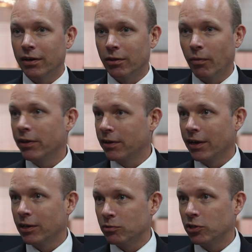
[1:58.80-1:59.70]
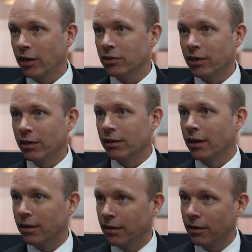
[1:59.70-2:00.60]
The way the kingdom's changing
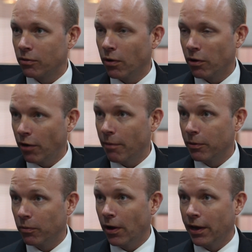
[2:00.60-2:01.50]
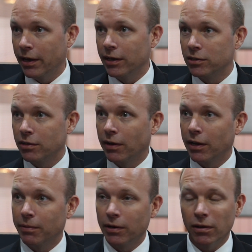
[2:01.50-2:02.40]
in quite a rapid way is
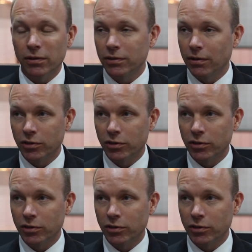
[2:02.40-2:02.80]
developing lots and